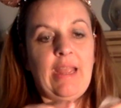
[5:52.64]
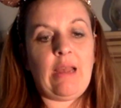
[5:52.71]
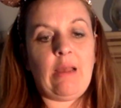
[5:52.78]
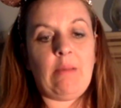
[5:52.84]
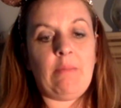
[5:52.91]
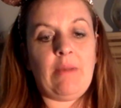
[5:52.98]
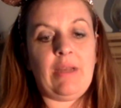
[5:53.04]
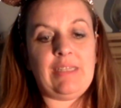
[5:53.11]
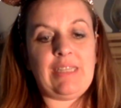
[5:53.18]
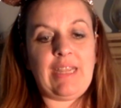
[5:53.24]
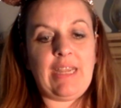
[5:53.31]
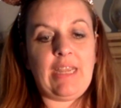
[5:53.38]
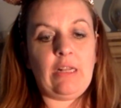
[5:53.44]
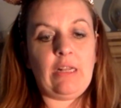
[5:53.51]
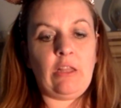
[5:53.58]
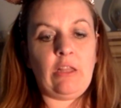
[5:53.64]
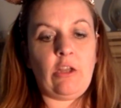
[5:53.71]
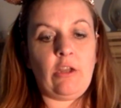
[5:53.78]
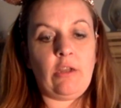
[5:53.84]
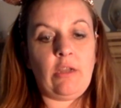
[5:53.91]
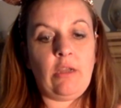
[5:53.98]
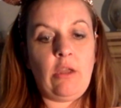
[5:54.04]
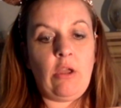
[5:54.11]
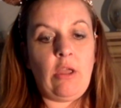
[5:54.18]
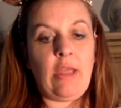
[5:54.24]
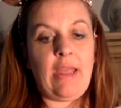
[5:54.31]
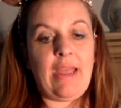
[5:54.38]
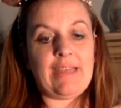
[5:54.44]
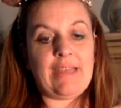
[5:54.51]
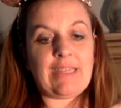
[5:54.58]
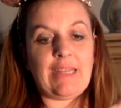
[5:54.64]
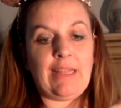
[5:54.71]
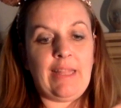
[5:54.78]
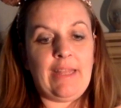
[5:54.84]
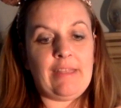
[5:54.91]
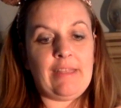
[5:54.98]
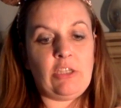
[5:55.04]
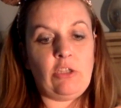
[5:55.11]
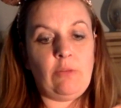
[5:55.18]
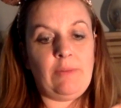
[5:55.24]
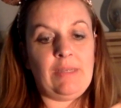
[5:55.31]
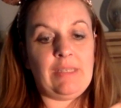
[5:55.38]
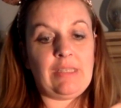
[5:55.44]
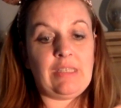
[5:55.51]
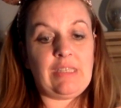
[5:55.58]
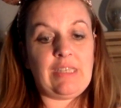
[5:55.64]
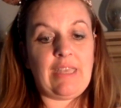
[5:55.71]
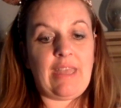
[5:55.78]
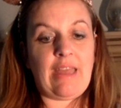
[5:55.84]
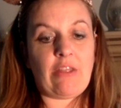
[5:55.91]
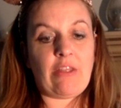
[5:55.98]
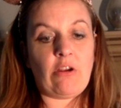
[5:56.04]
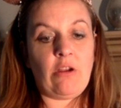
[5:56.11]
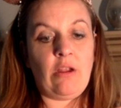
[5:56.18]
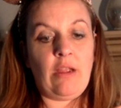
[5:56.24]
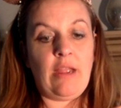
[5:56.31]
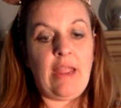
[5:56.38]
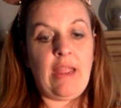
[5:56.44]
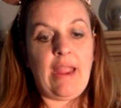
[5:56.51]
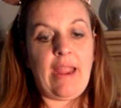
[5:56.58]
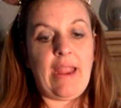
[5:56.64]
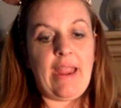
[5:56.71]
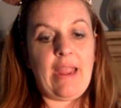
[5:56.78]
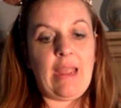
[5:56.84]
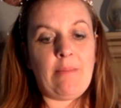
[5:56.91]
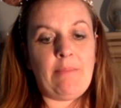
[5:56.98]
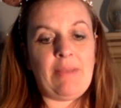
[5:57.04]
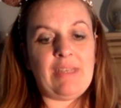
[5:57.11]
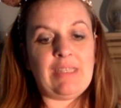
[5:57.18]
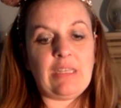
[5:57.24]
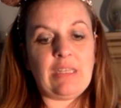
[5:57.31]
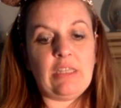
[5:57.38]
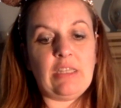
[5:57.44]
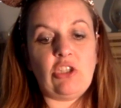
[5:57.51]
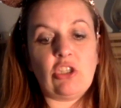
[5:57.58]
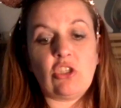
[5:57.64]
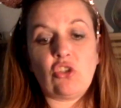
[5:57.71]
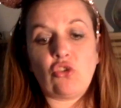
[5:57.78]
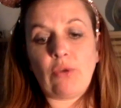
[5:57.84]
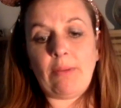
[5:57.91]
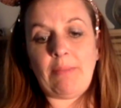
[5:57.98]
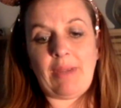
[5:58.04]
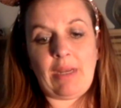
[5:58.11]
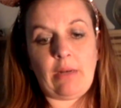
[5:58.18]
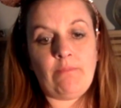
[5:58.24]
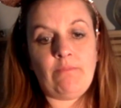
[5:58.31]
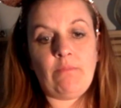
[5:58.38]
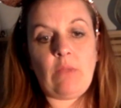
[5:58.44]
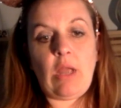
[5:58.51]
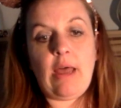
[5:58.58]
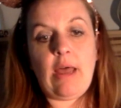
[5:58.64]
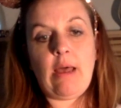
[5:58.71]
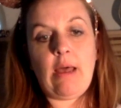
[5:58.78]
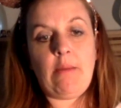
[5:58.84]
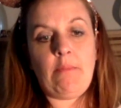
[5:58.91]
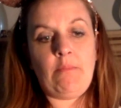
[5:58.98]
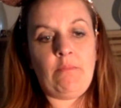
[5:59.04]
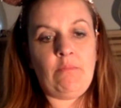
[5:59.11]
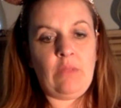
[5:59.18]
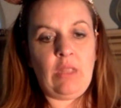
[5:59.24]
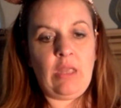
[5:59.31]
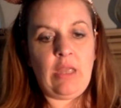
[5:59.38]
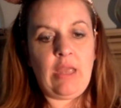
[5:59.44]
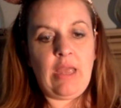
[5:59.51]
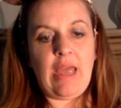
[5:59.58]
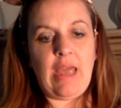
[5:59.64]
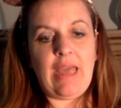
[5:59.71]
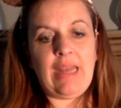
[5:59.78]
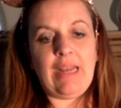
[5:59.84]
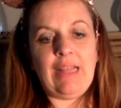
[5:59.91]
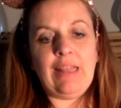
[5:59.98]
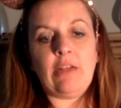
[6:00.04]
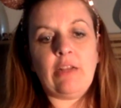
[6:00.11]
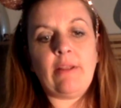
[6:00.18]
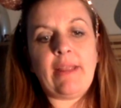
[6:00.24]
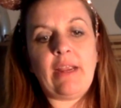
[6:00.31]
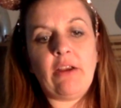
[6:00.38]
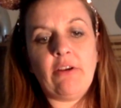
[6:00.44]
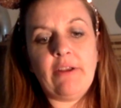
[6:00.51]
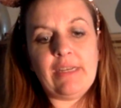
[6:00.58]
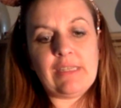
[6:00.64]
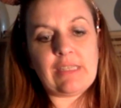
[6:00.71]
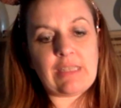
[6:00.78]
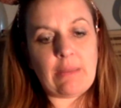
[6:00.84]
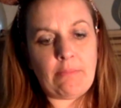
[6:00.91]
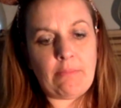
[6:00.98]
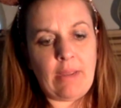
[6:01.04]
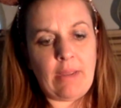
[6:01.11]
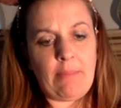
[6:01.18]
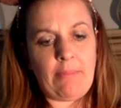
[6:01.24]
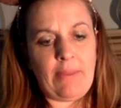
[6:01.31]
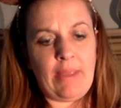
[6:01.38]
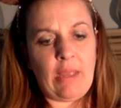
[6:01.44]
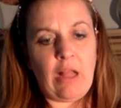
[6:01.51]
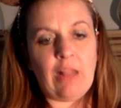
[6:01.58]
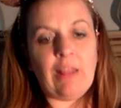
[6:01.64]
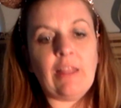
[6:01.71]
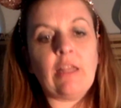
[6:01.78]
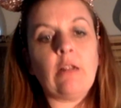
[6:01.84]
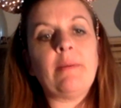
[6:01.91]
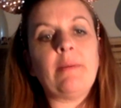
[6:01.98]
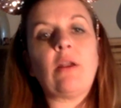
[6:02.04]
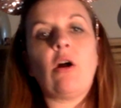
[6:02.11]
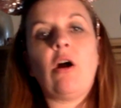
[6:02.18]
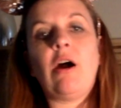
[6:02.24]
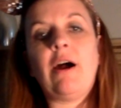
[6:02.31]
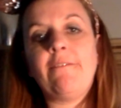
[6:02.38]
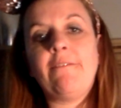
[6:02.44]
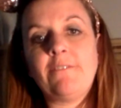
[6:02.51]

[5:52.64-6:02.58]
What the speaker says: am taking a look as I lay the two pieces together and basically just trimming any little areas that might be a little bit off.